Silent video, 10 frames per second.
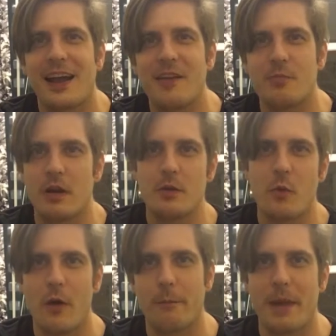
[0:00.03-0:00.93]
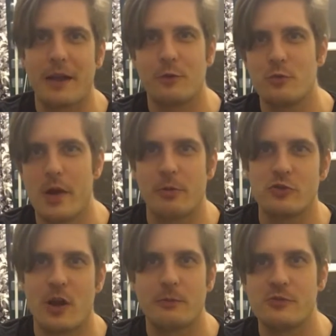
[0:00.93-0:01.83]
Hi everybody, welcome back to the Rebel
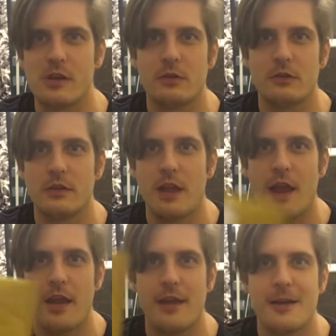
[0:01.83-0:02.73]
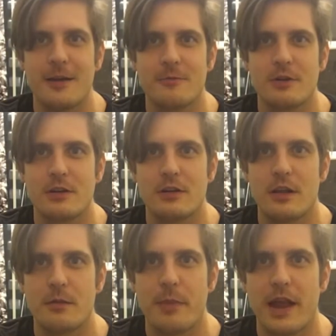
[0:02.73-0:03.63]
Chumps channel. Today we got
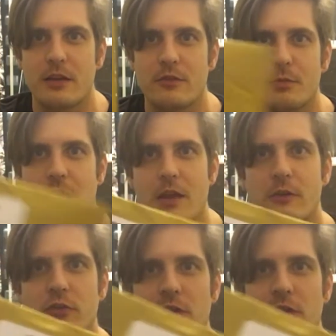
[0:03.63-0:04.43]
another package from KR